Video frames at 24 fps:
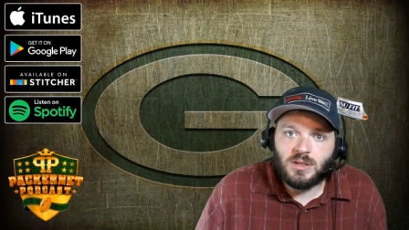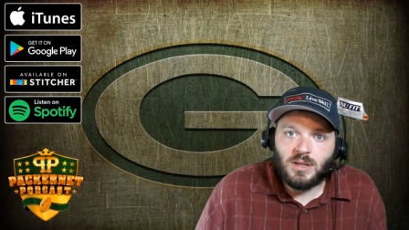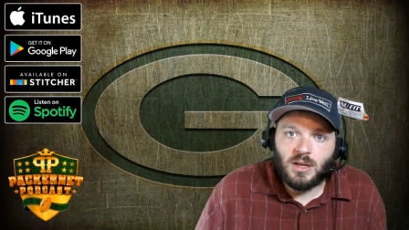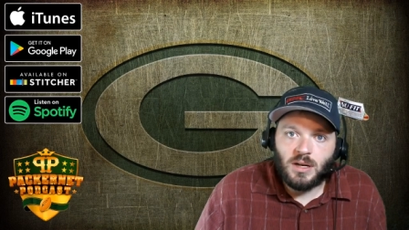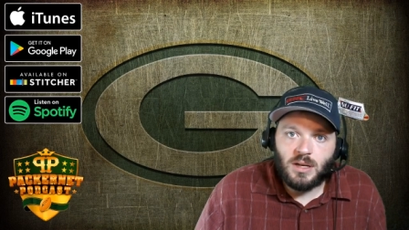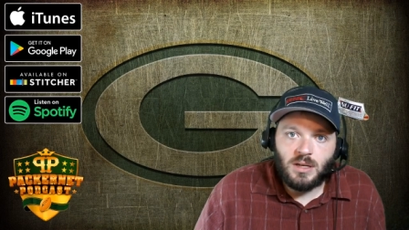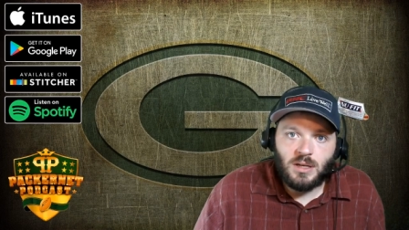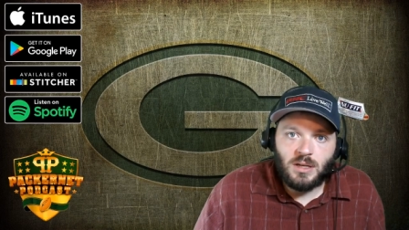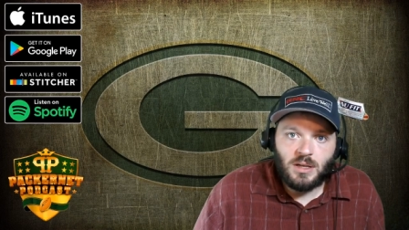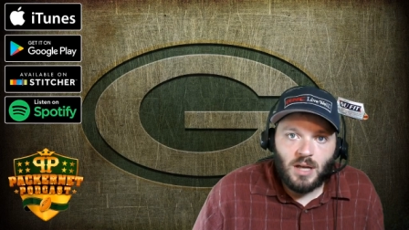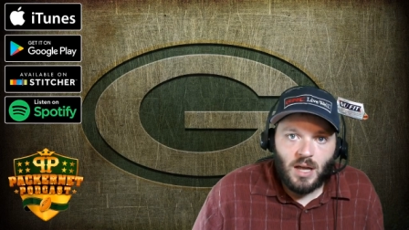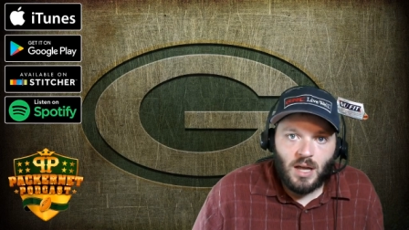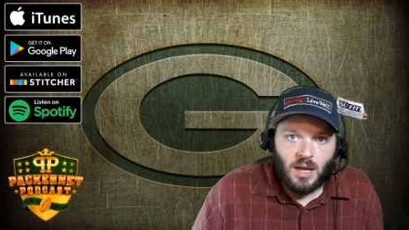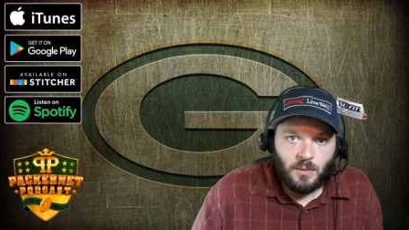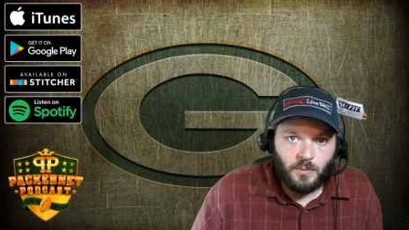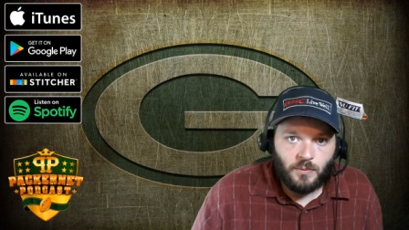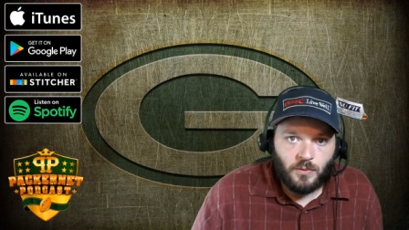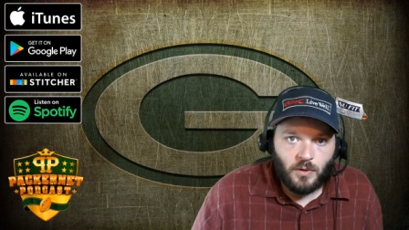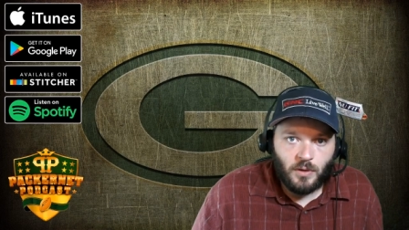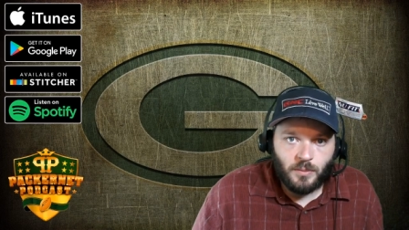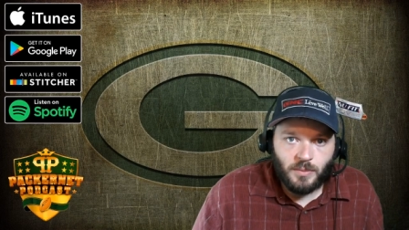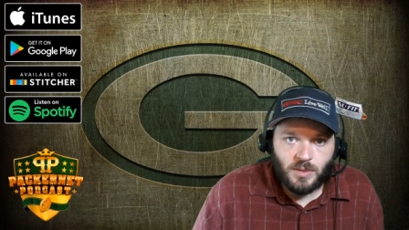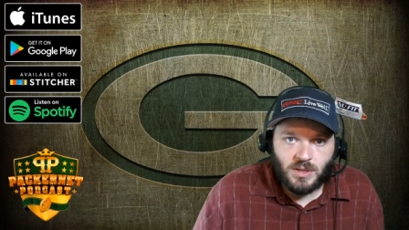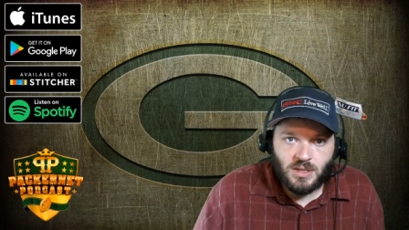that he came
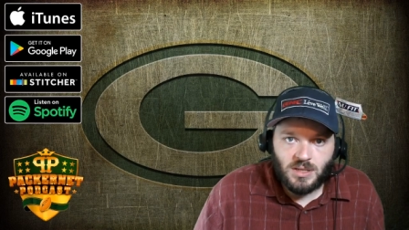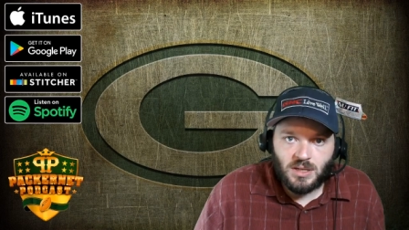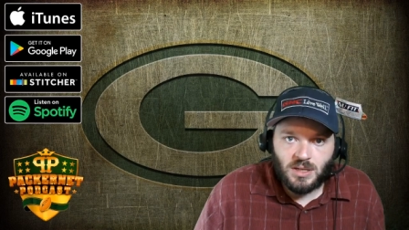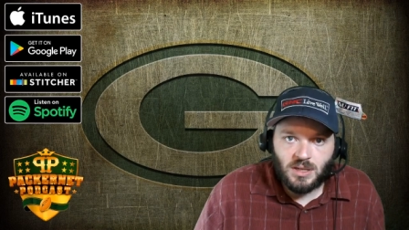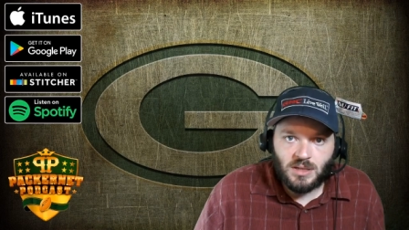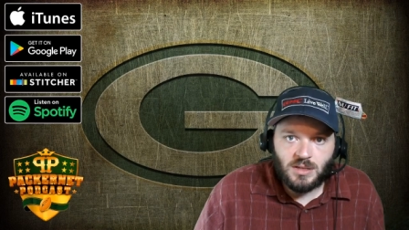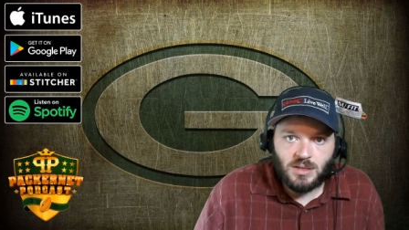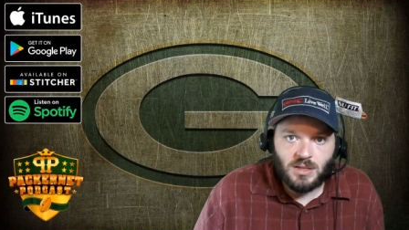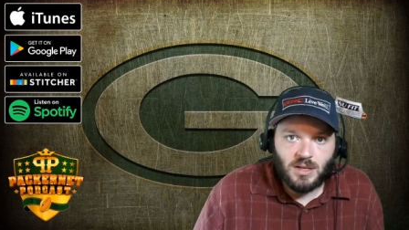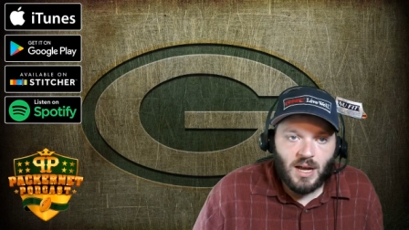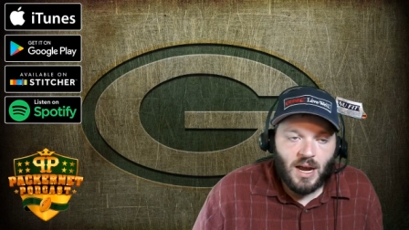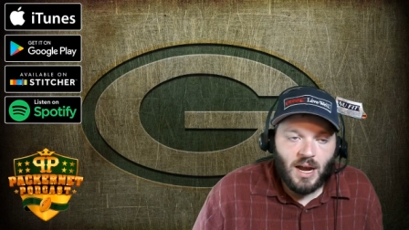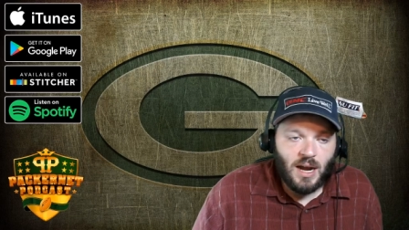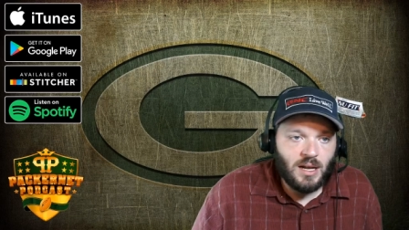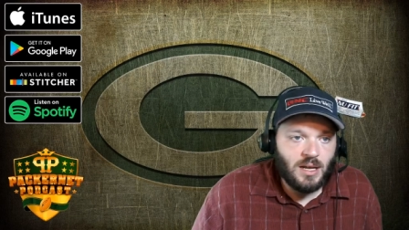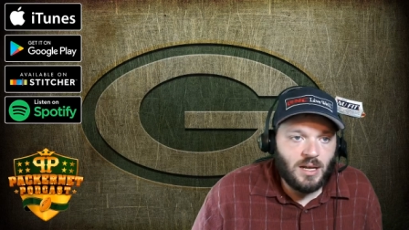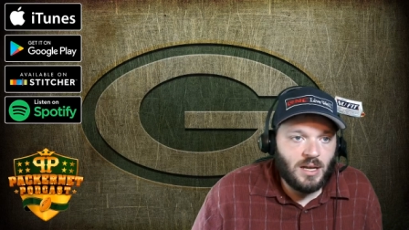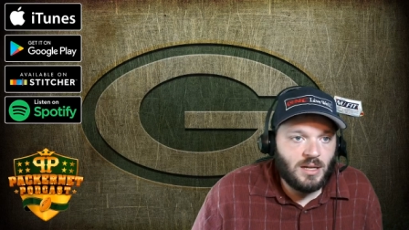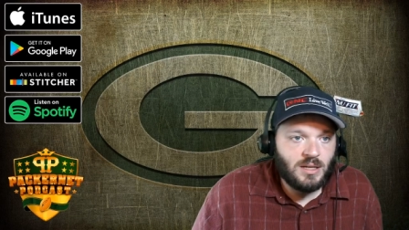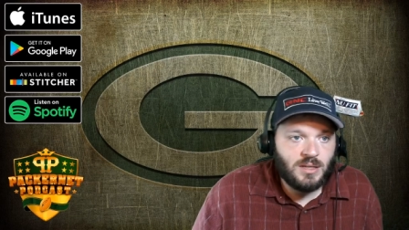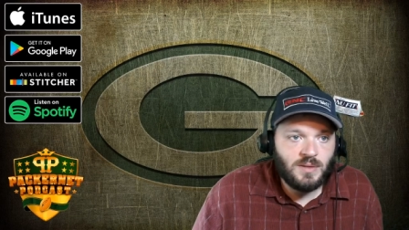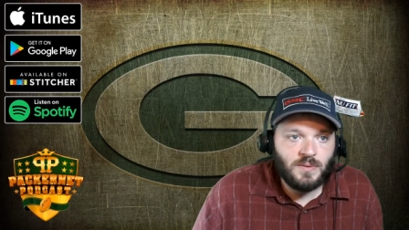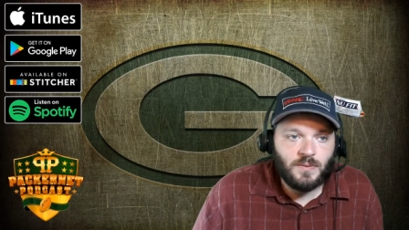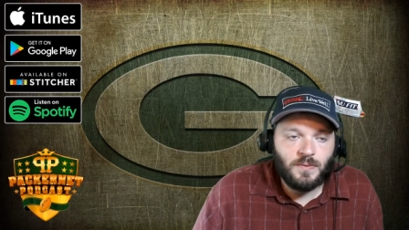from in Cincinnati,
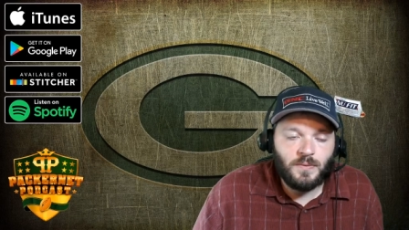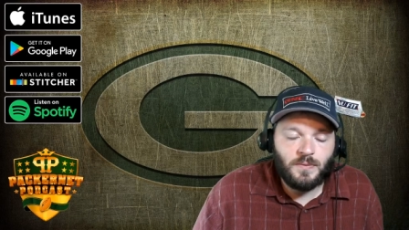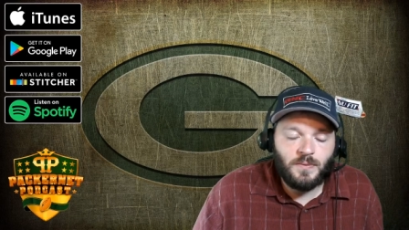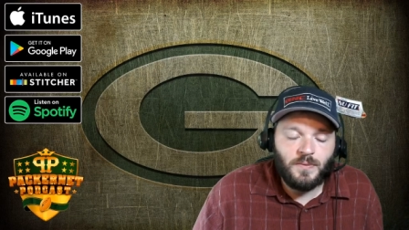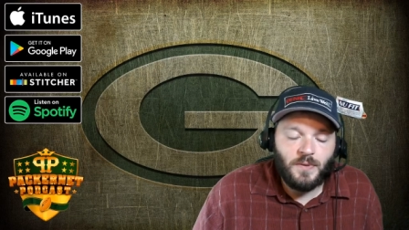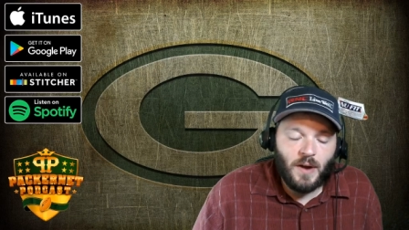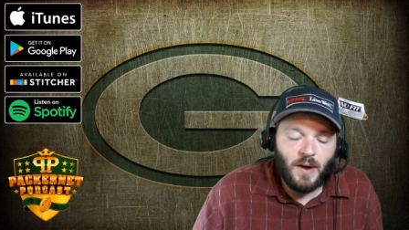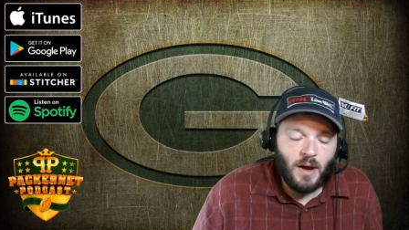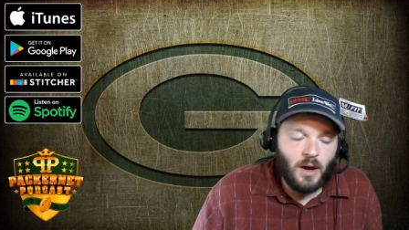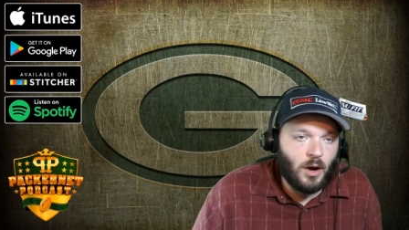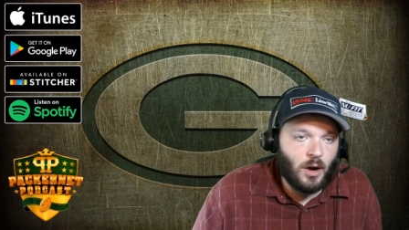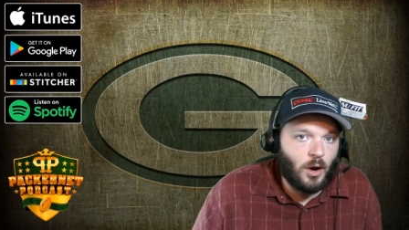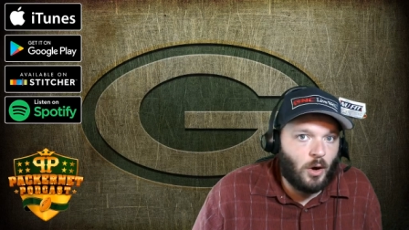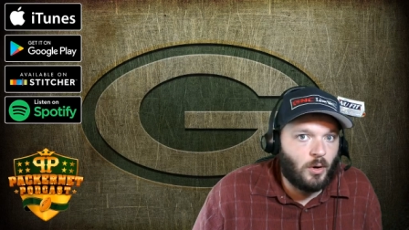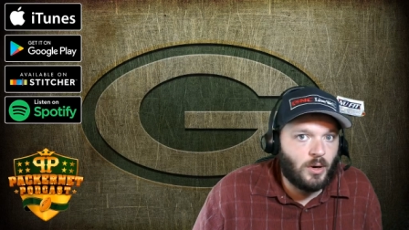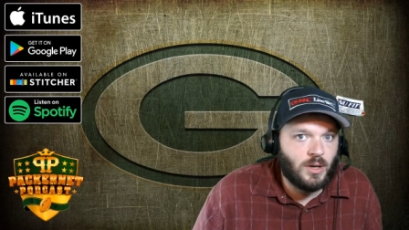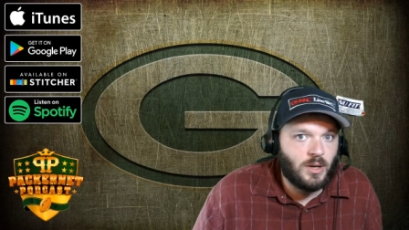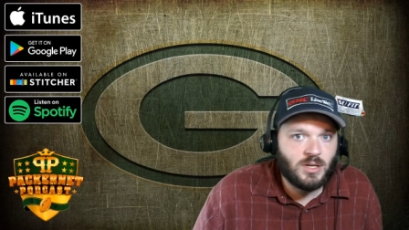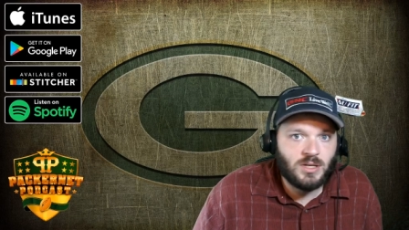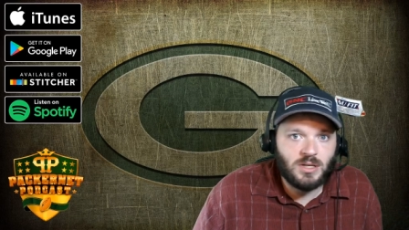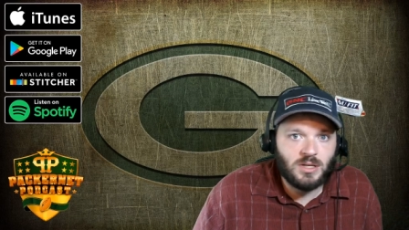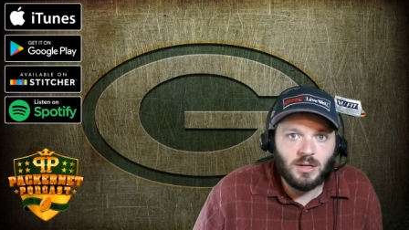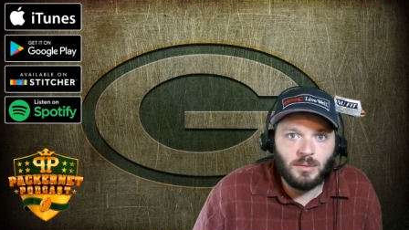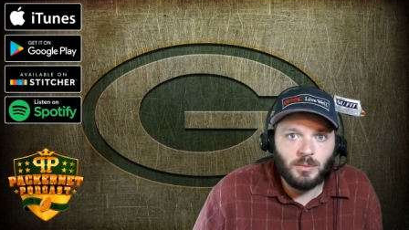it's very
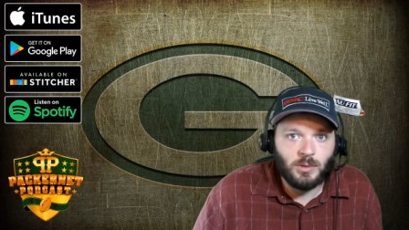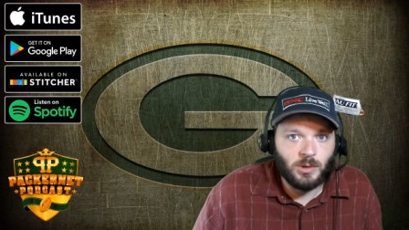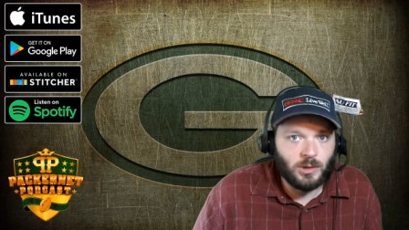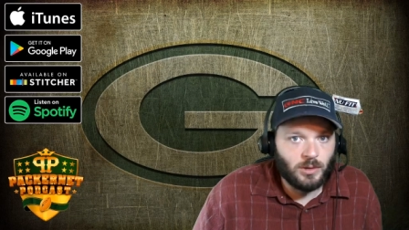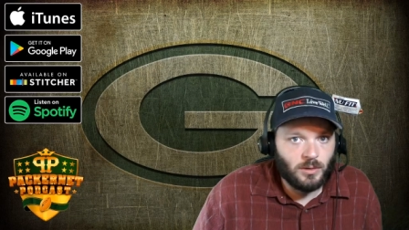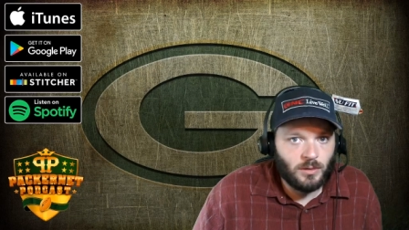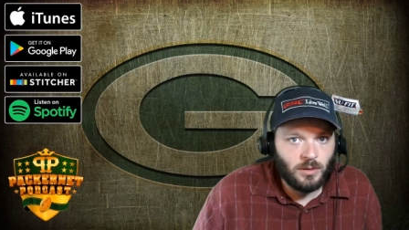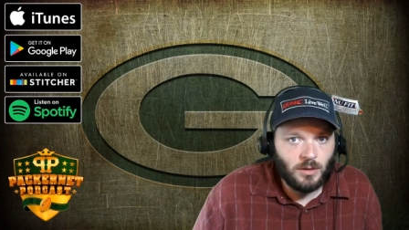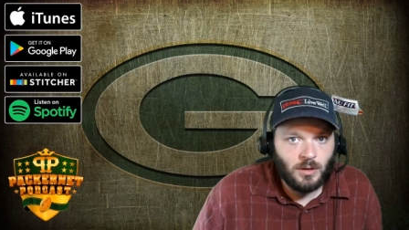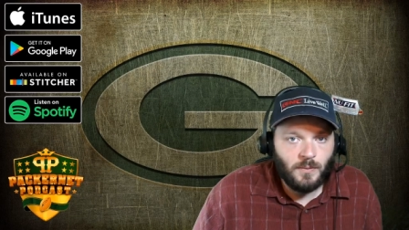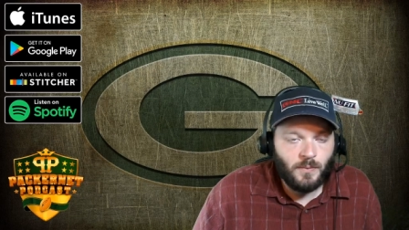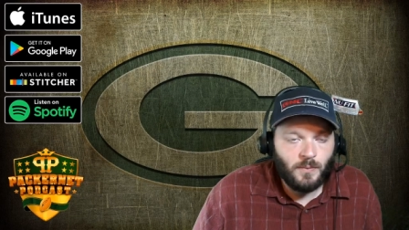similar